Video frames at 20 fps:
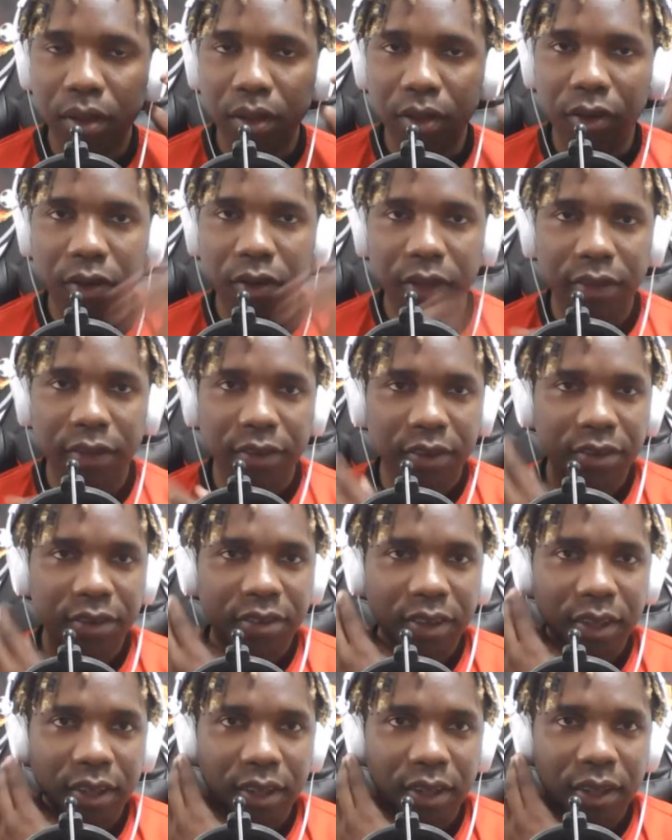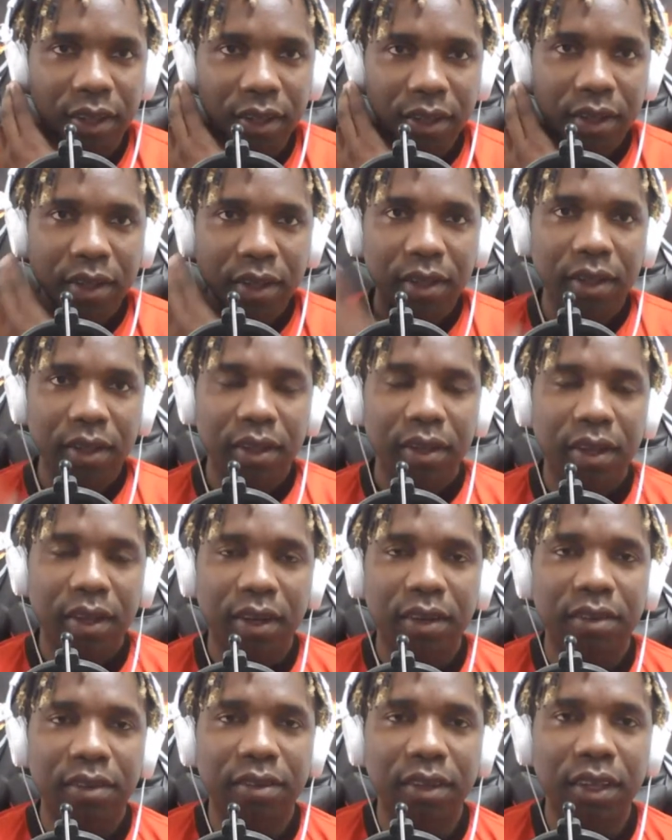greater is he
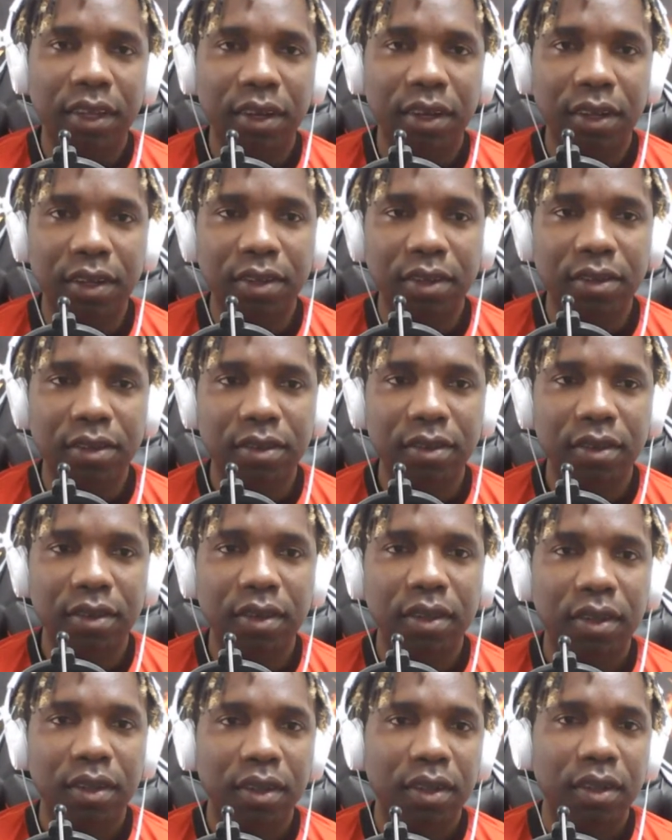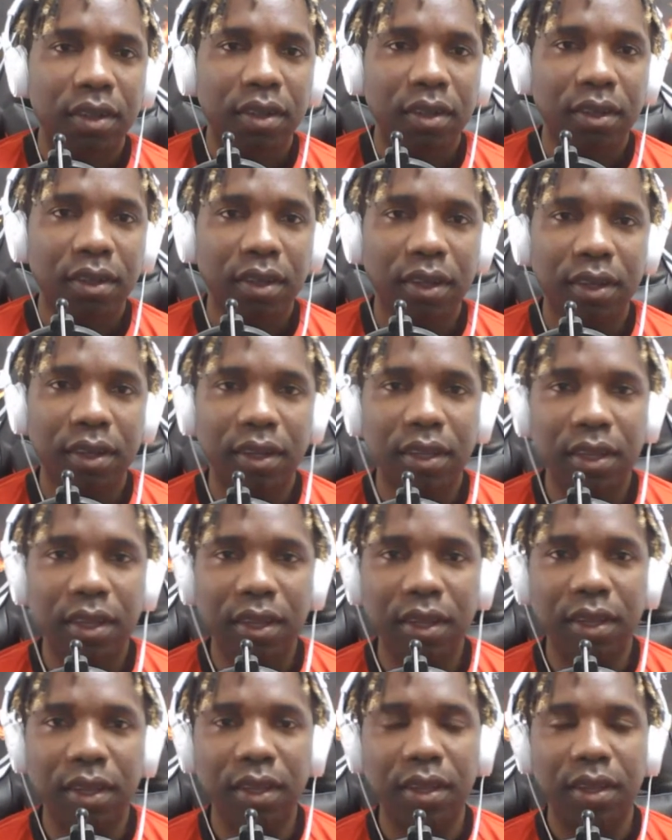that is in us than
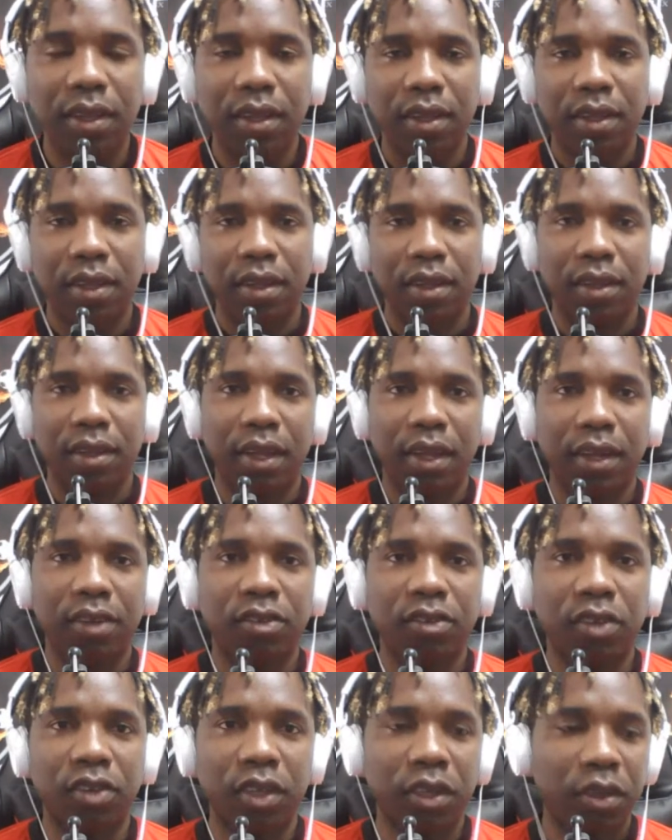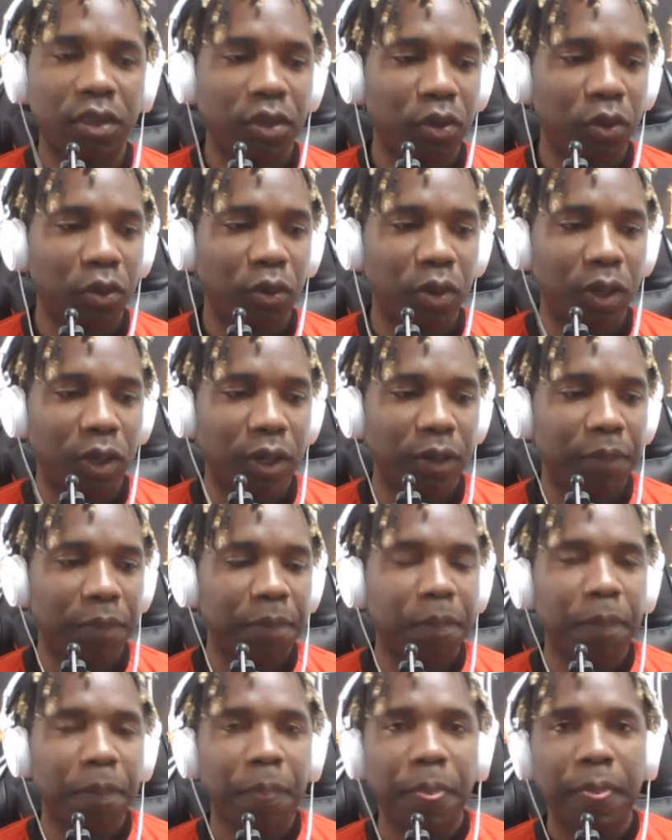he that is in the world.
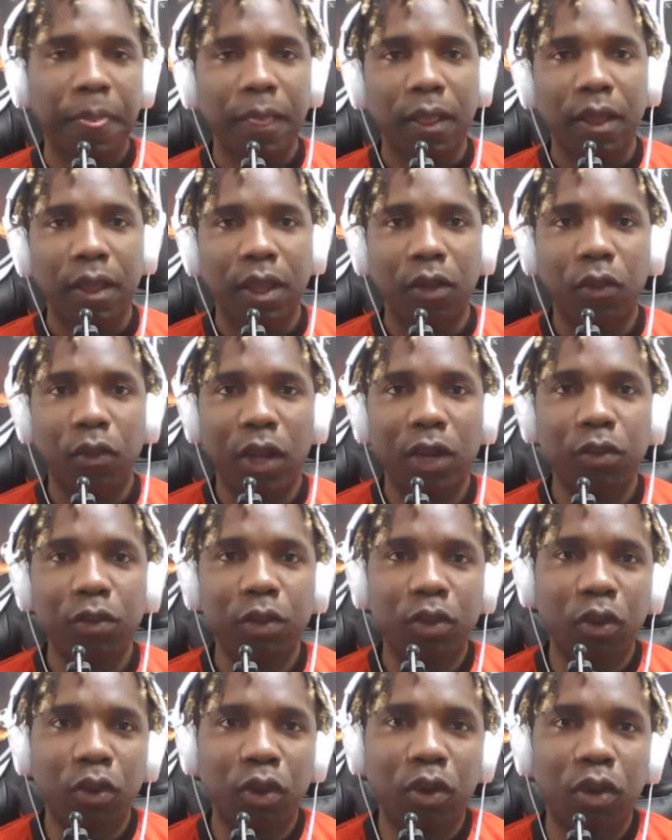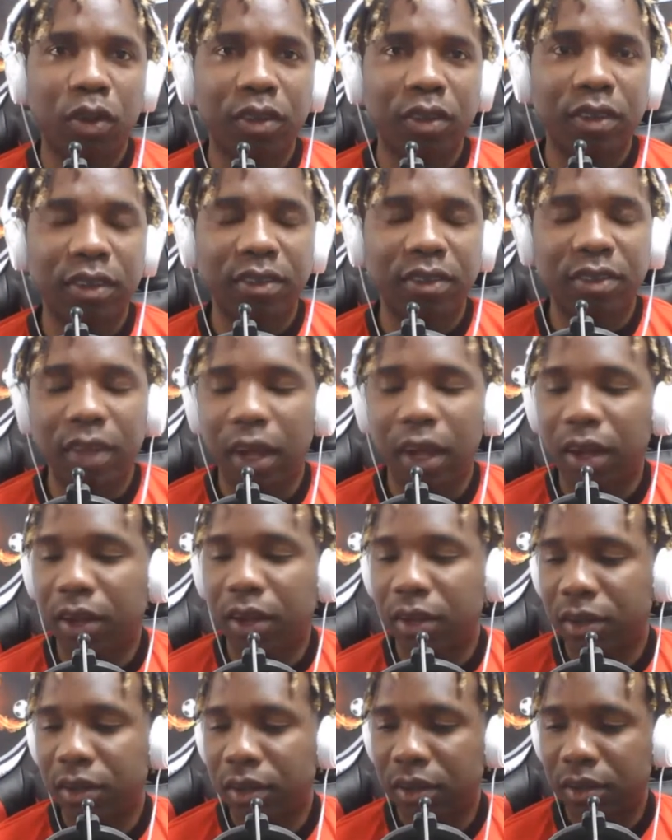And while we talk all things
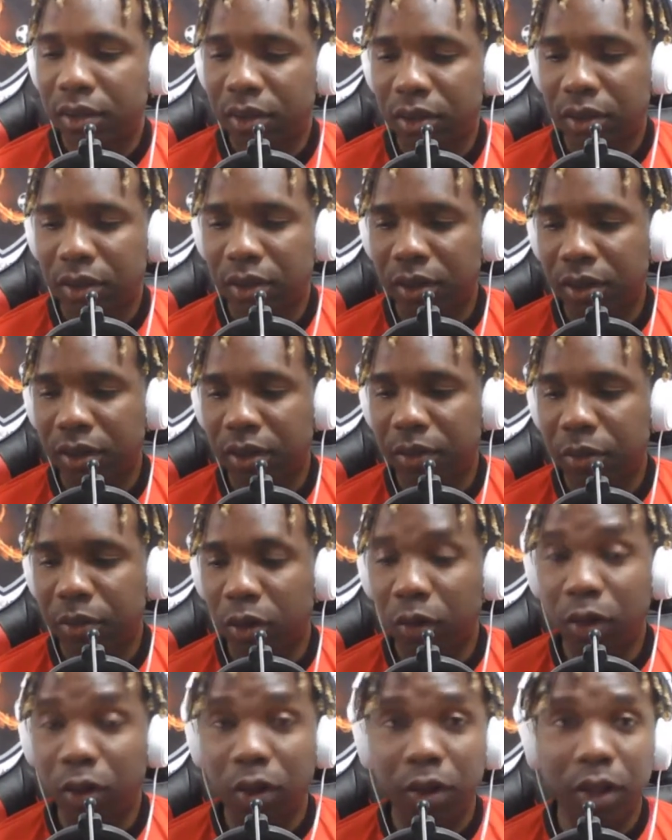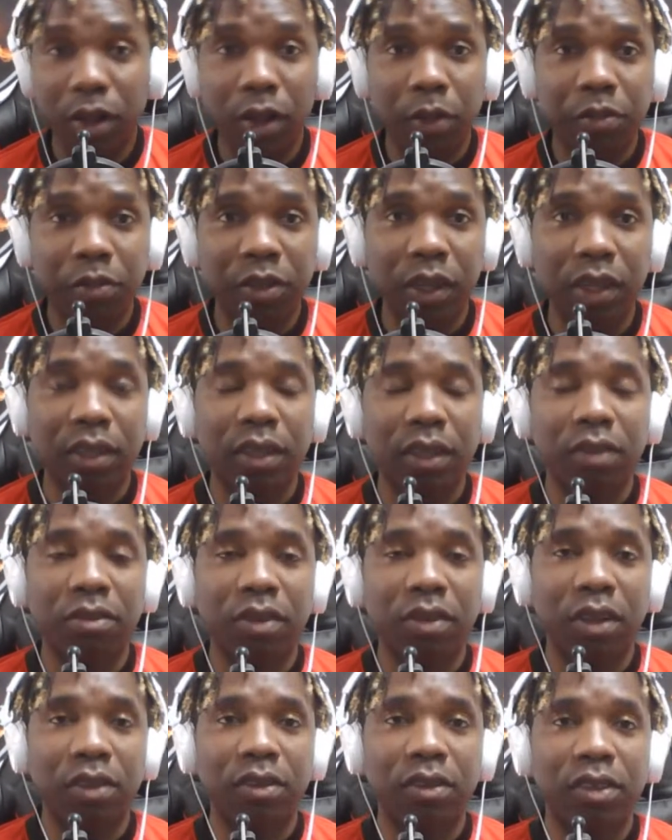soccer, our
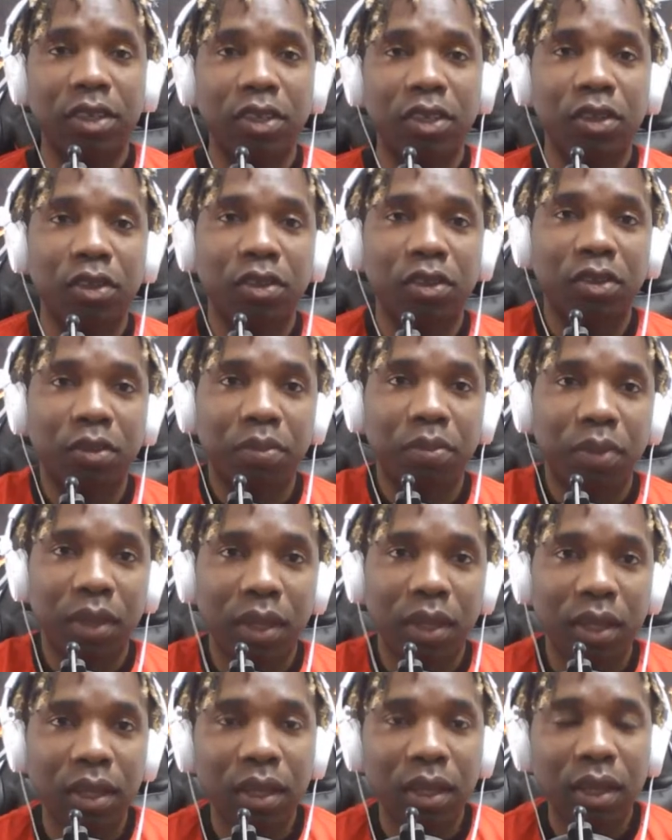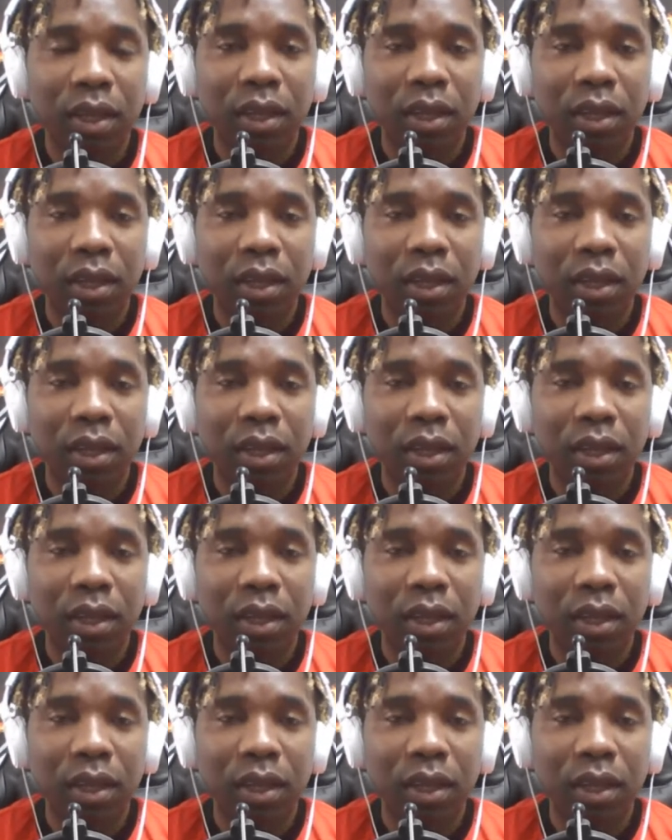objective continue to be